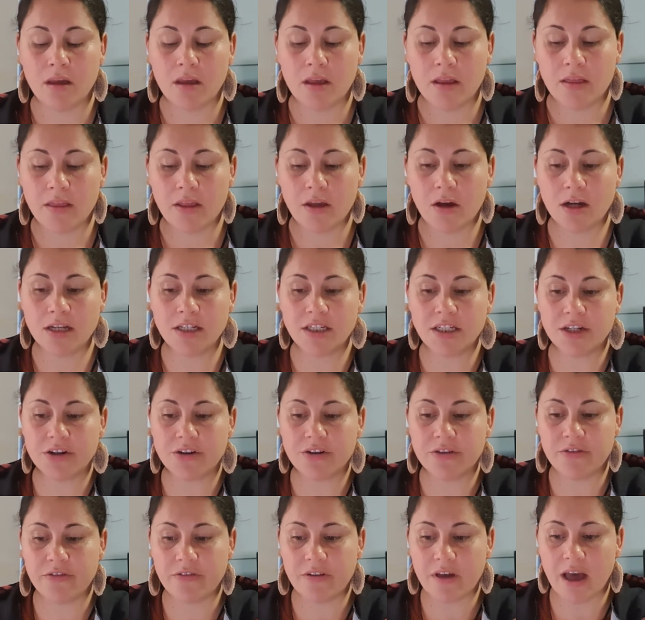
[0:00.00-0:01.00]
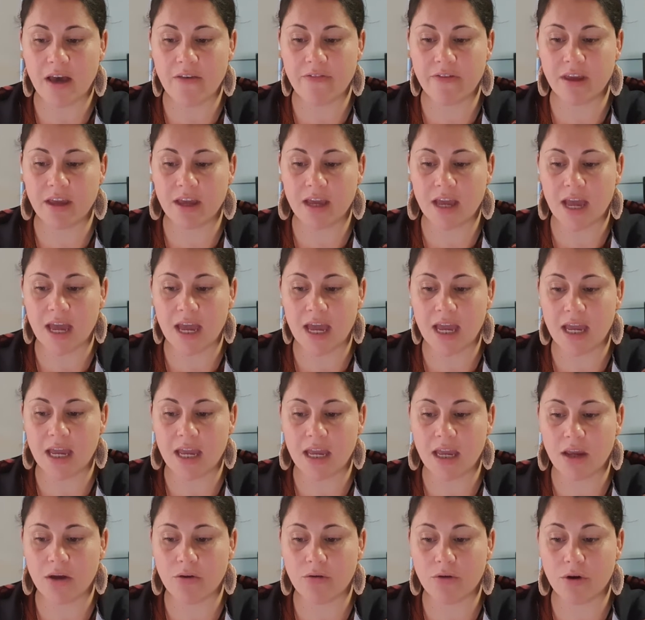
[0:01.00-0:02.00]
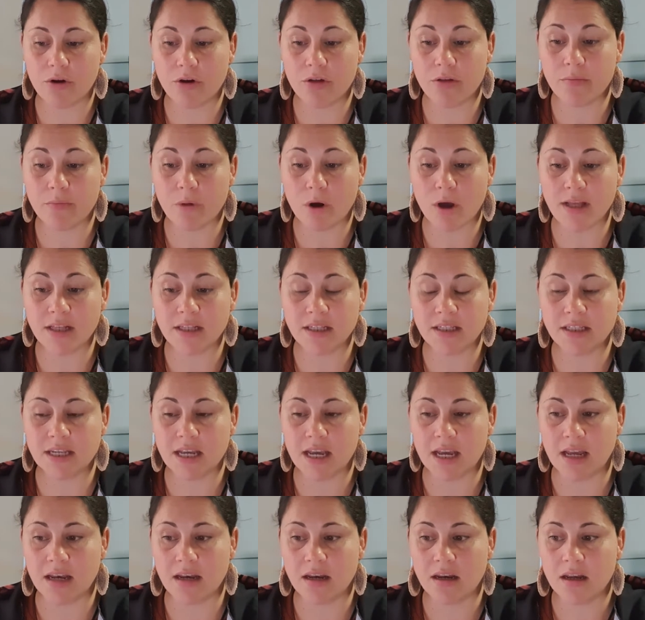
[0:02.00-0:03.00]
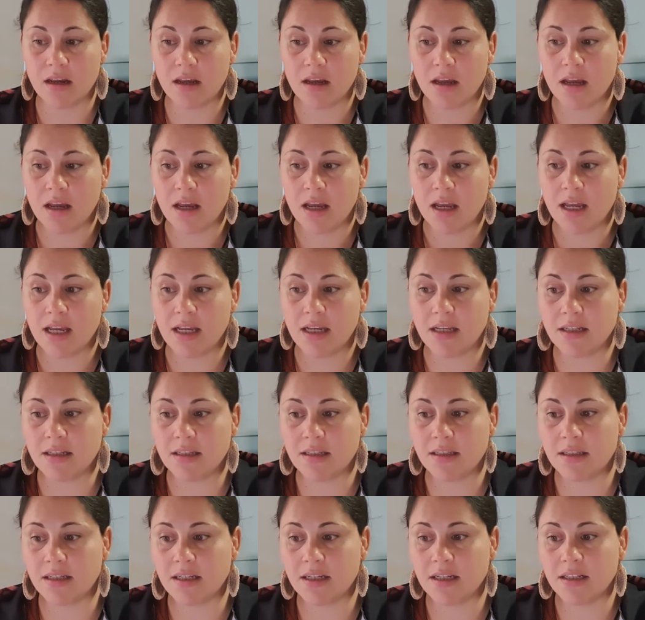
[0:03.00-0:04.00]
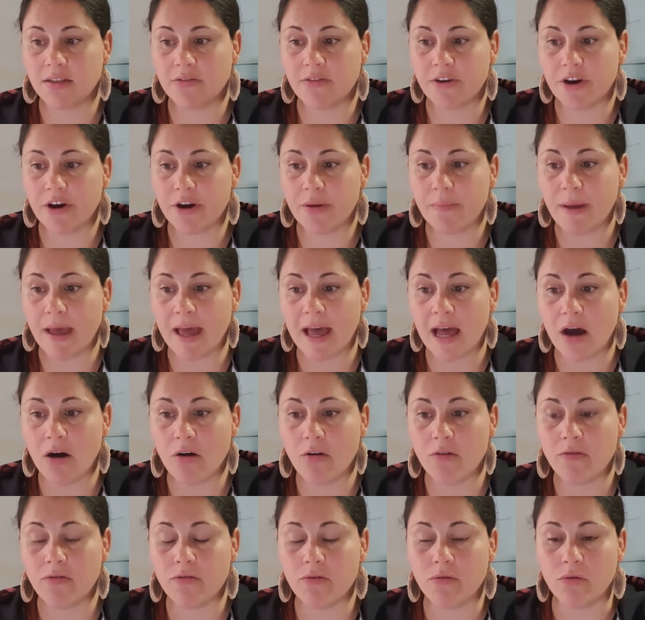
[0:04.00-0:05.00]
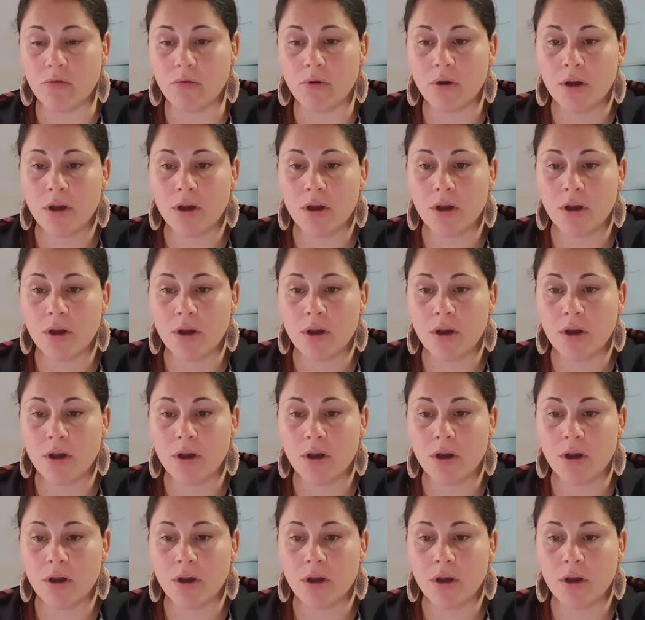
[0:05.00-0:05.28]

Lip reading: the idea of having a growth mindset is very powerful,